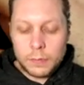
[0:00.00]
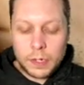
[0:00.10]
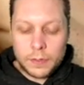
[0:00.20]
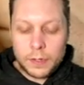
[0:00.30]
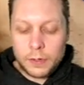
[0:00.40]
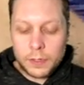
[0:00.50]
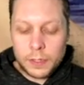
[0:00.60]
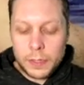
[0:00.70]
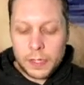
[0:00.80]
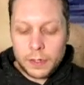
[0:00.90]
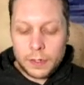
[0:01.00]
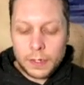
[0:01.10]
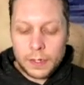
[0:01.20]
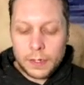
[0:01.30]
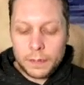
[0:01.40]
well, not only being
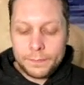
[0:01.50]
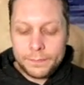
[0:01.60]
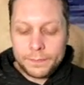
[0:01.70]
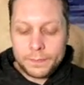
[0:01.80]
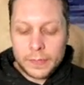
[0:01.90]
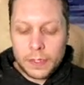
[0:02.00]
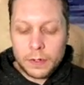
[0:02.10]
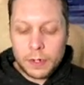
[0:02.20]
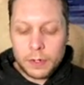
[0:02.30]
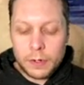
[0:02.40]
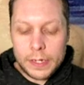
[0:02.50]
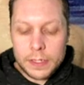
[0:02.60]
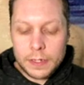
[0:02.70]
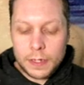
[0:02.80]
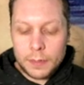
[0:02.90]
a great
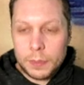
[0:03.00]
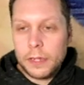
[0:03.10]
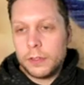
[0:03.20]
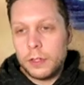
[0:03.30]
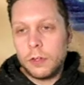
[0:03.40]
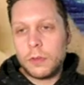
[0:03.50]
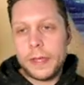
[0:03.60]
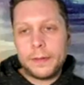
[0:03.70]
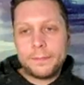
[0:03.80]
player in the local meta,